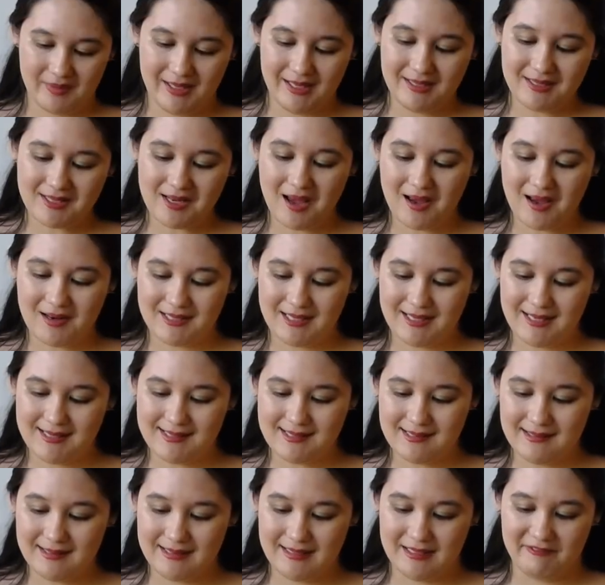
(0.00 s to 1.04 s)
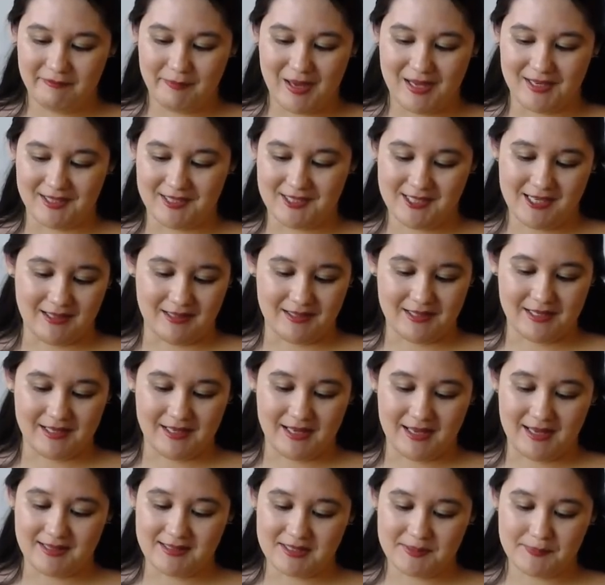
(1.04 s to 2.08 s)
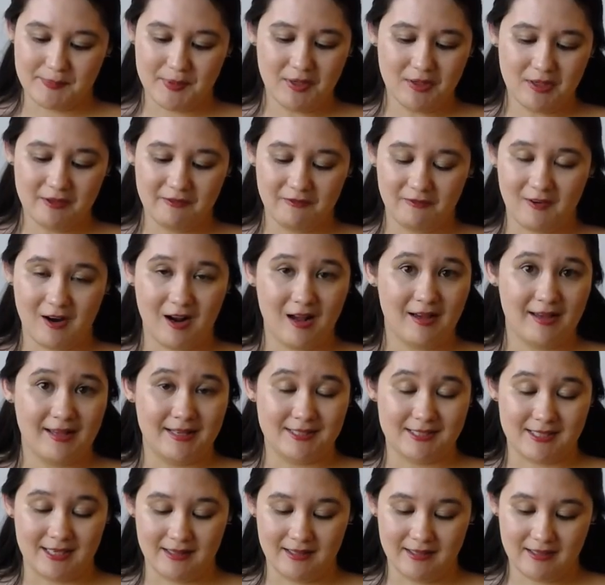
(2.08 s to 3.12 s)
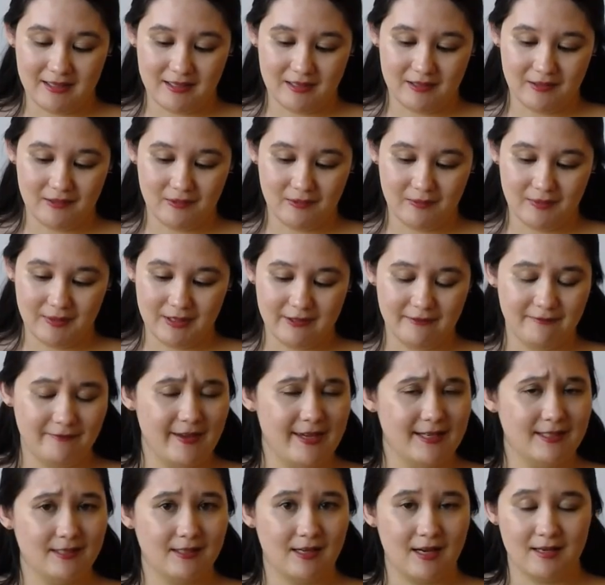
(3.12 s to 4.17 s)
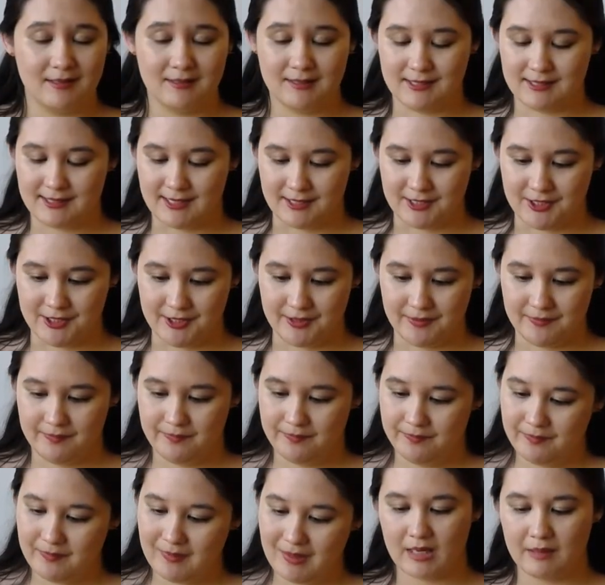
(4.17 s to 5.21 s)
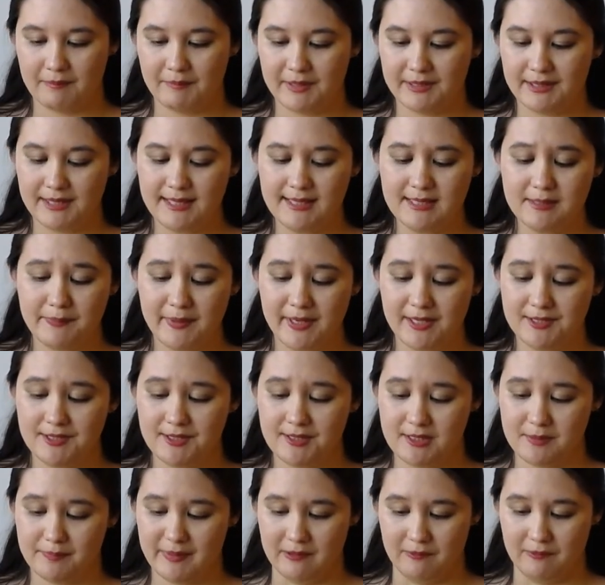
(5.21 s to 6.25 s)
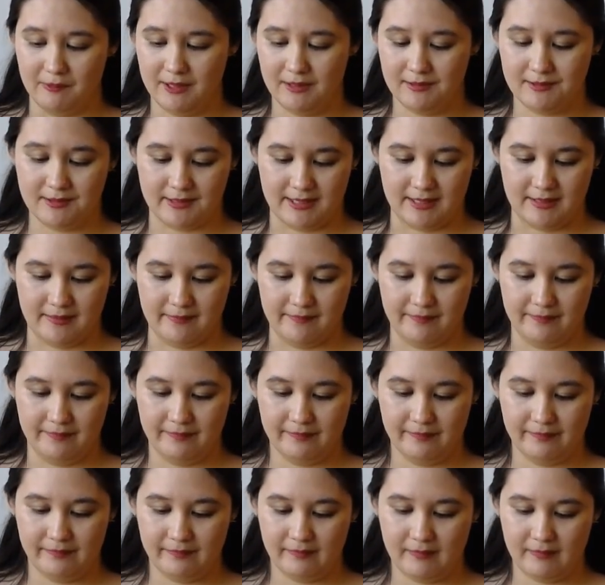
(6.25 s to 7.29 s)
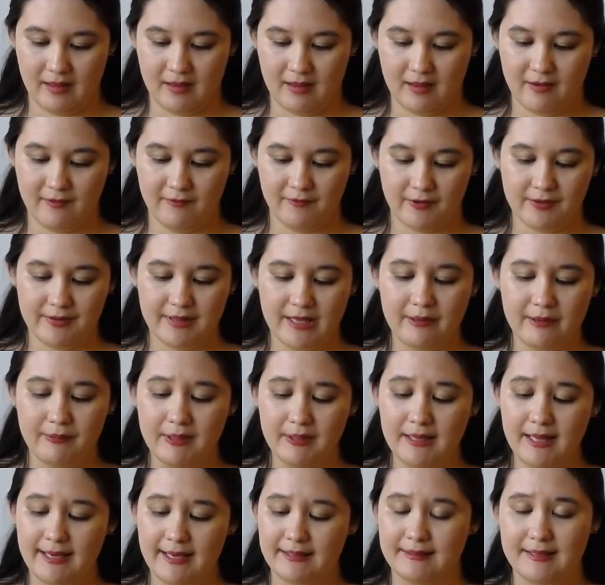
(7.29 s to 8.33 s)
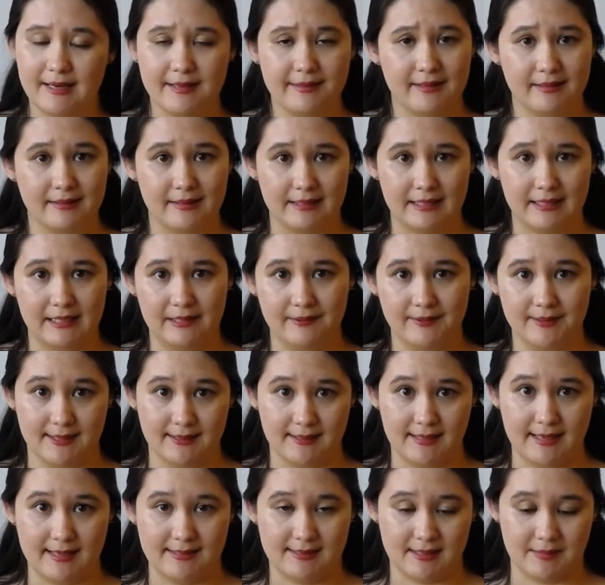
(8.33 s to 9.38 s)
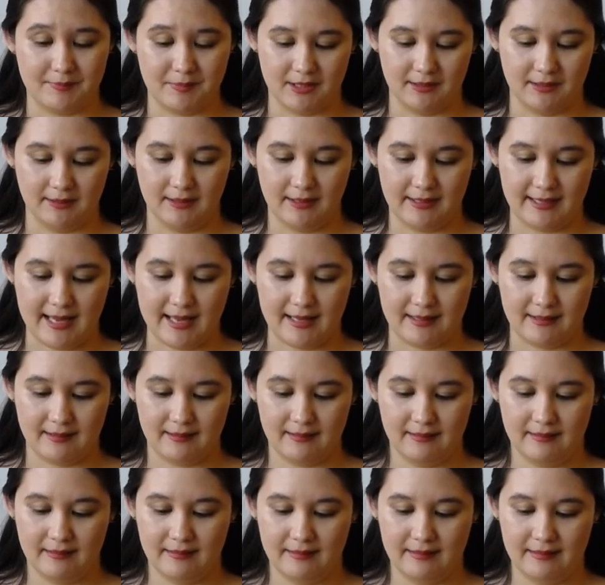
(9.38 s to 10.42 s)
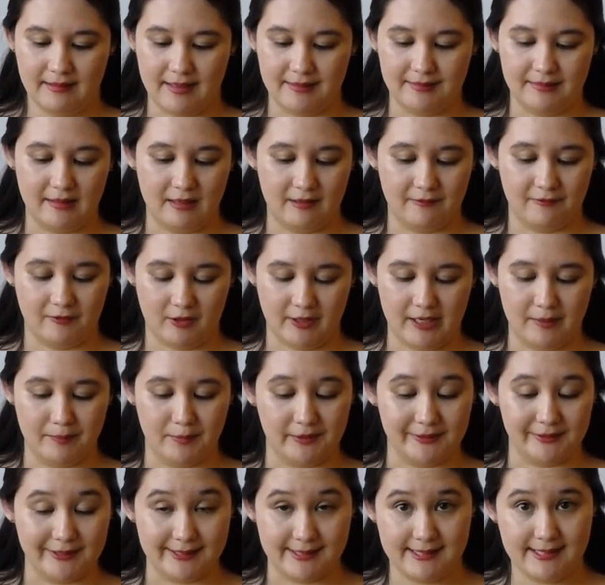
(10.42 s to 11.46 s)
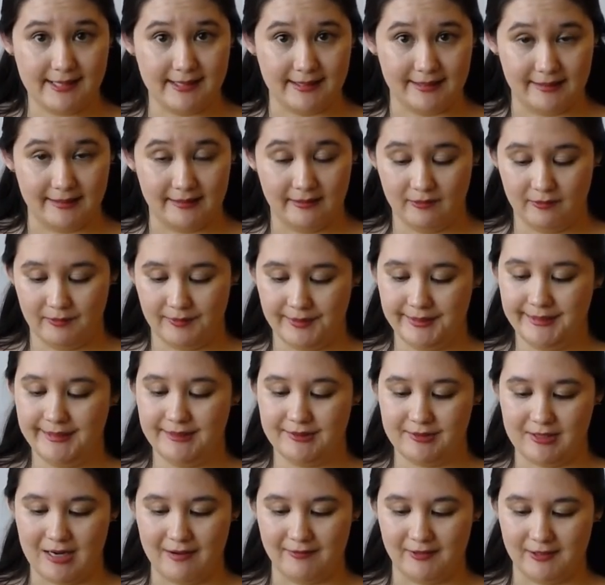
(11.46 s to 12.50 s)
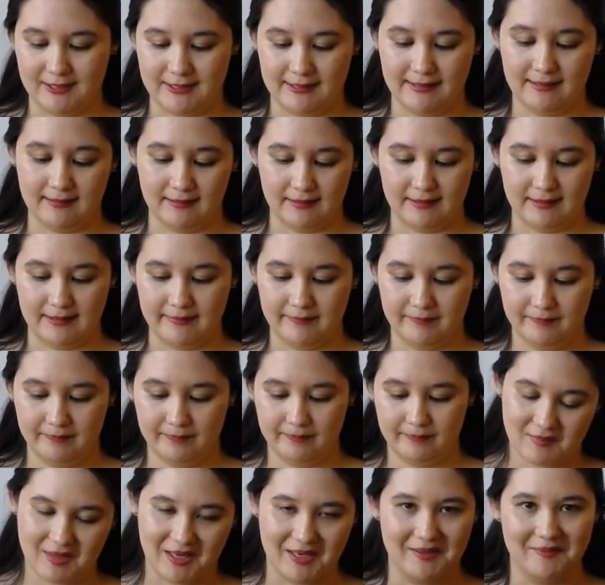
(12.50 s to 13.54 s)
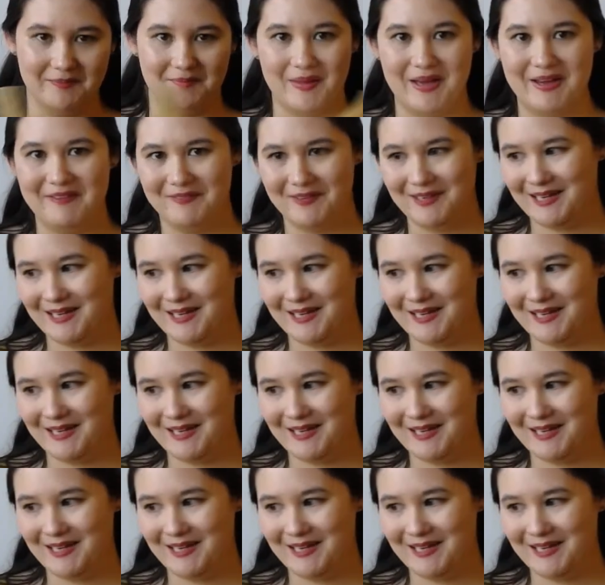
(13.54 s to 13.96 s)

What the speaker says: He talked easily of Botticelli and spoke of Fra Angelico with a faint condescension. But these pictures bewildered him, for they were like nothing that he was accustomed to look at, and therefore able to see when he traveled in Italy. I